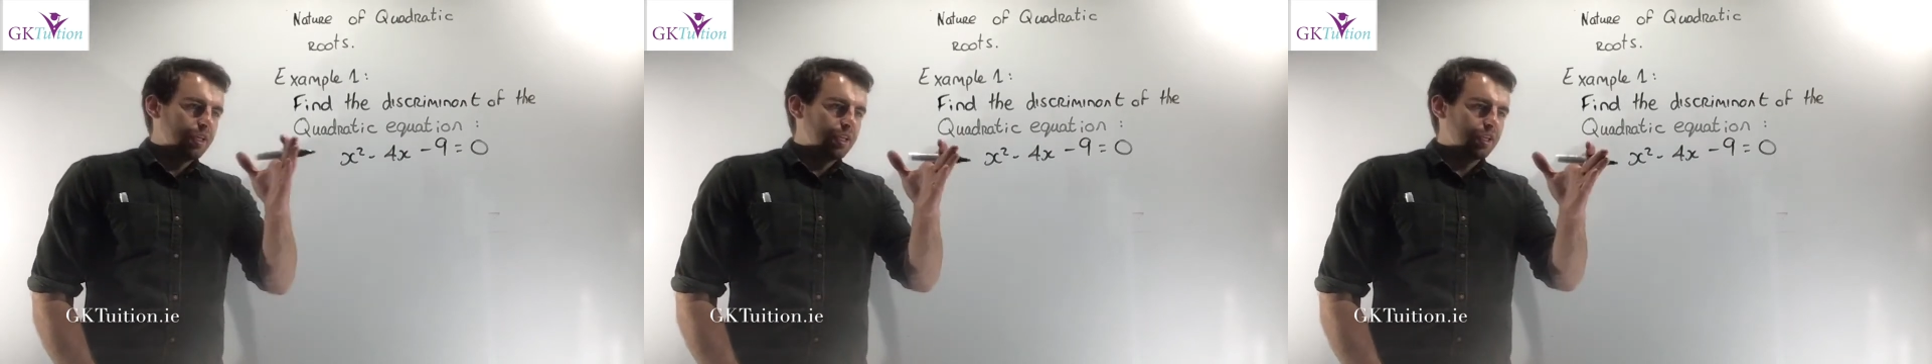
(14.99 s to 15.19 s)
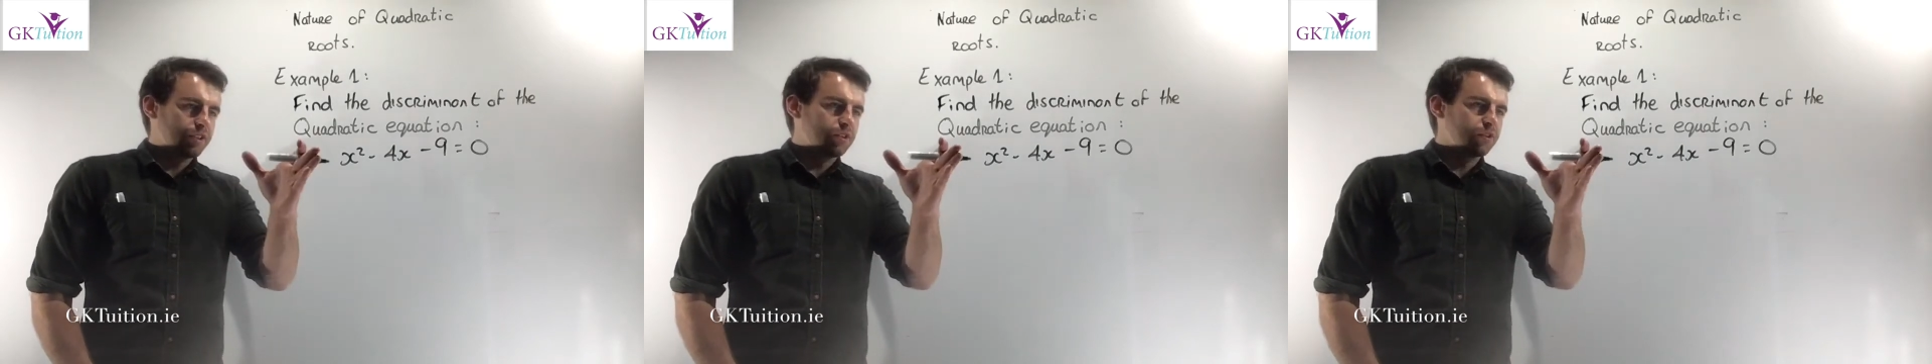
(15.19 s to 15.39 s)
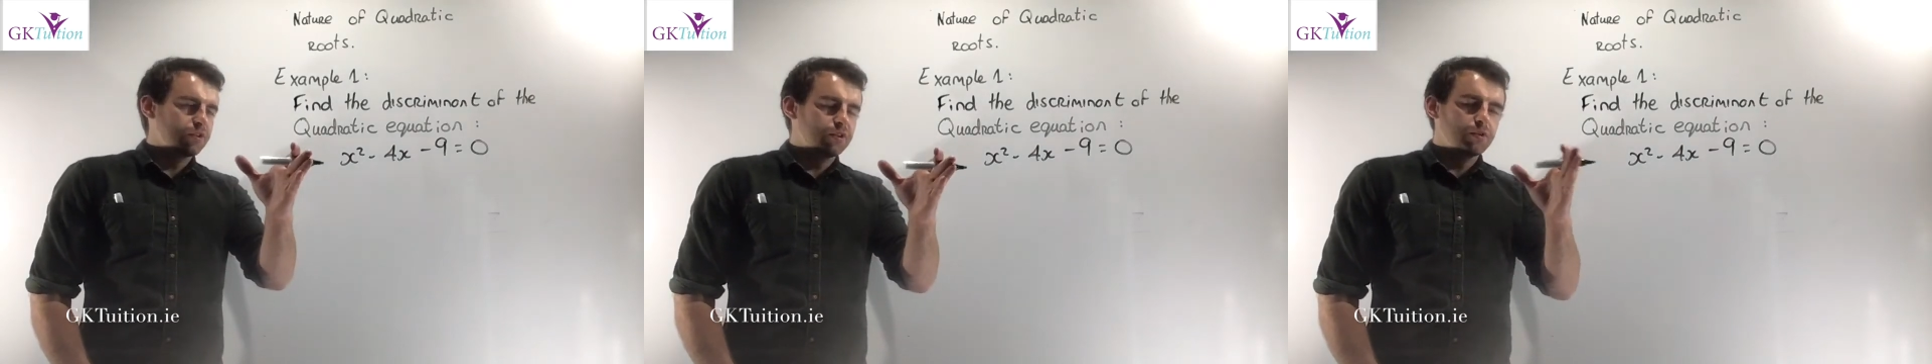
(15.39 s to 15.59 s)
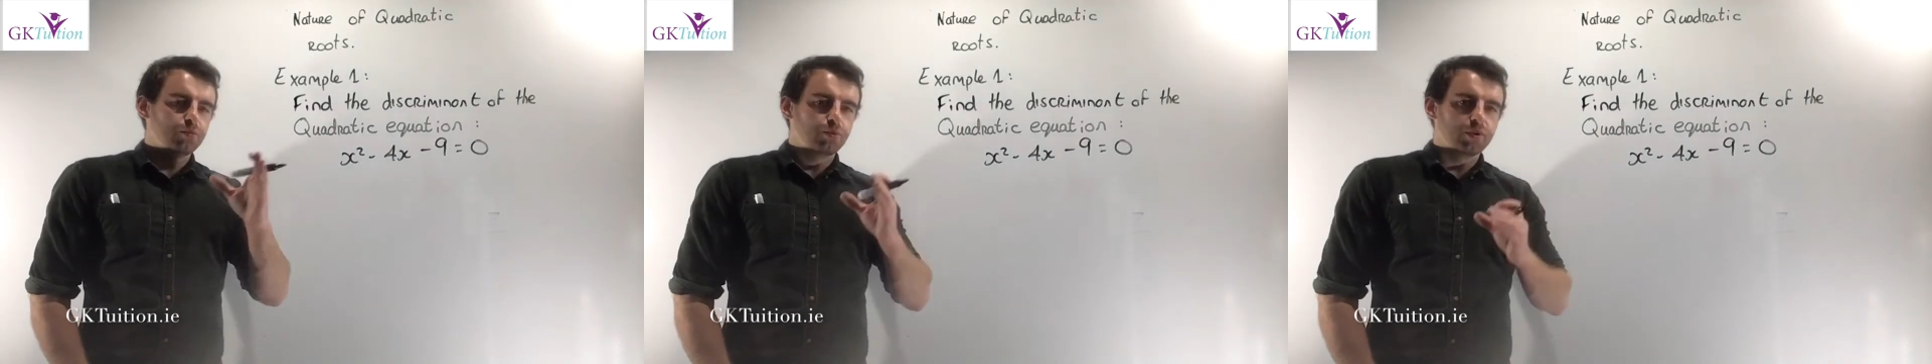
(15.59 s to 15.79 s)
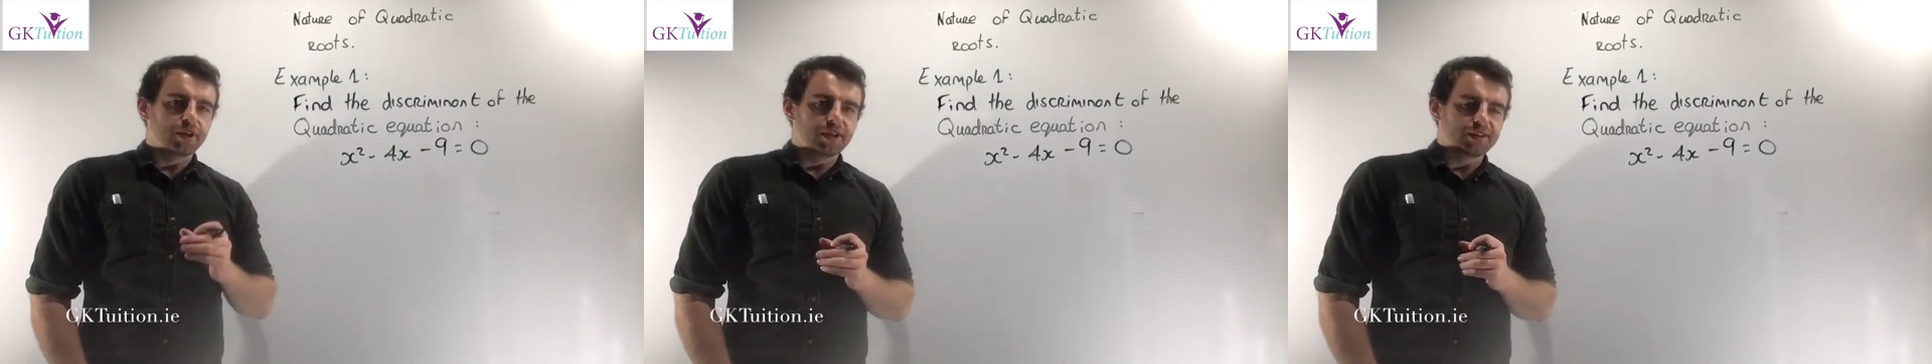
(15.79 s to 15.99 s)
let's just do
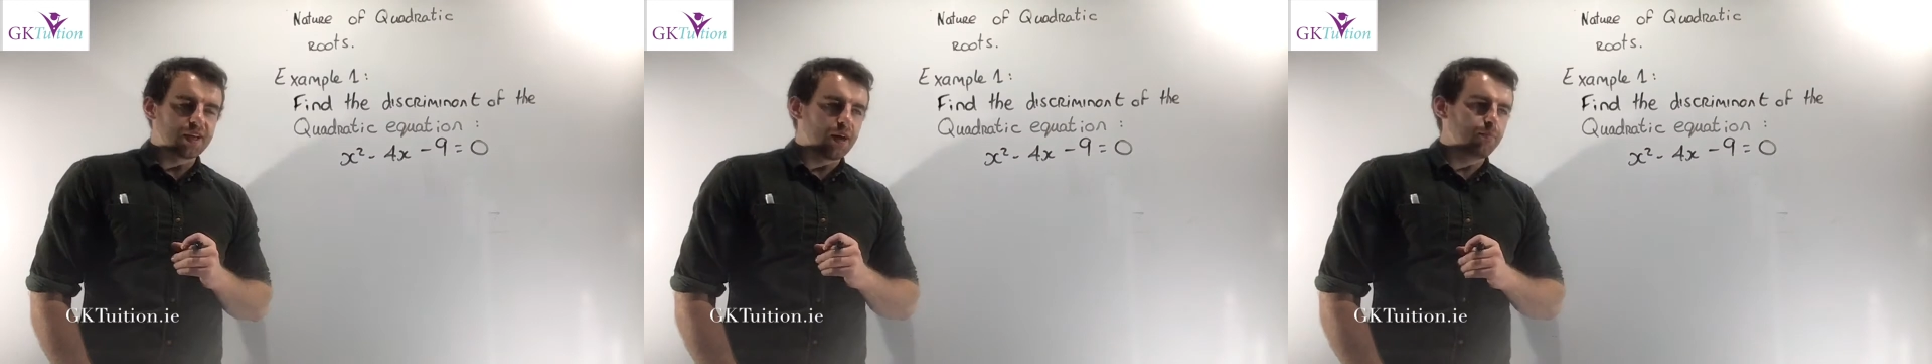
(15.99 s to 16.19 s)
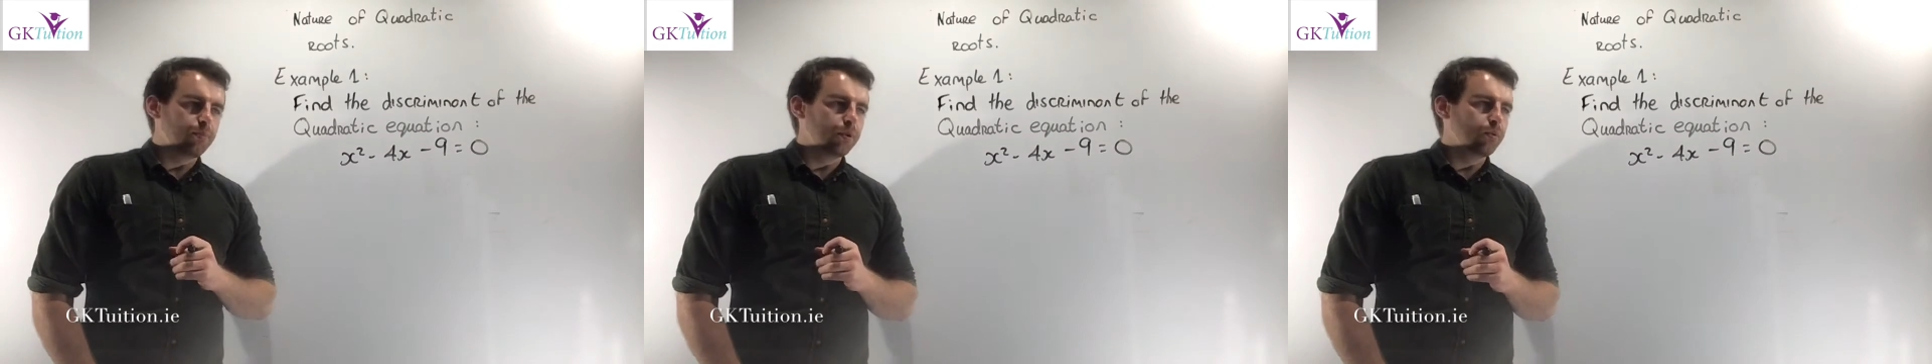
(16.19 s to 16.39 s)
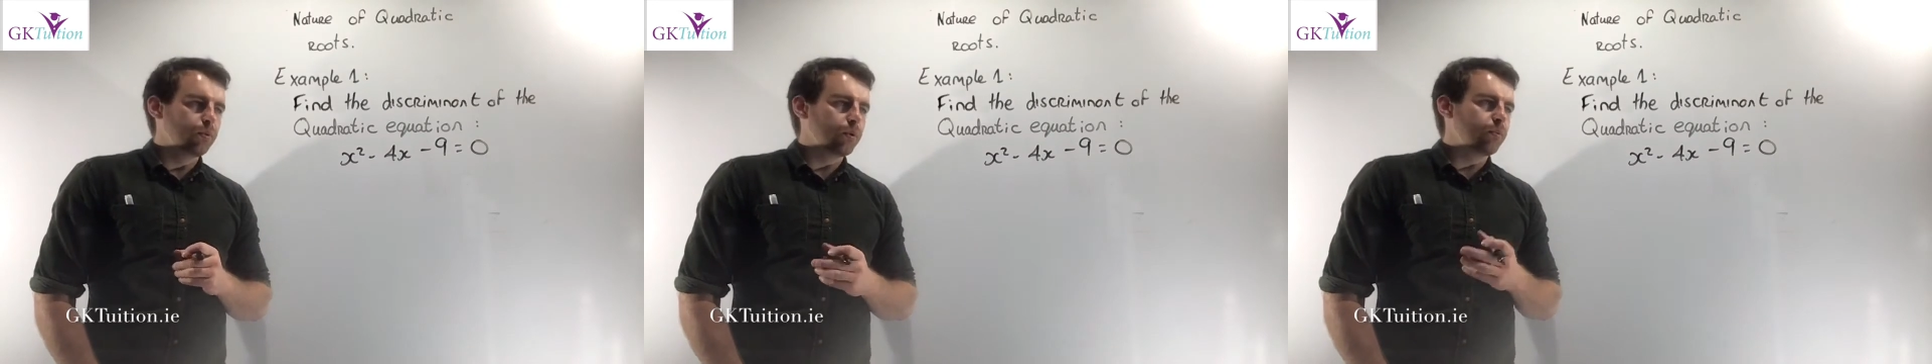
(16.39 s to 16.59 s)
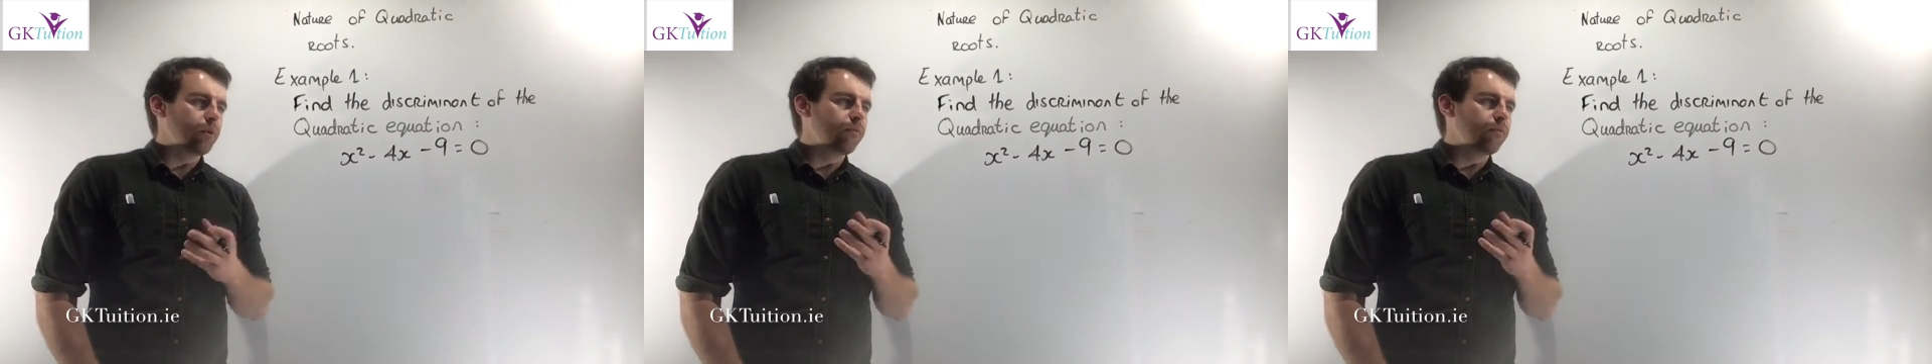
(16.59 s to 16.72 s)
one example where we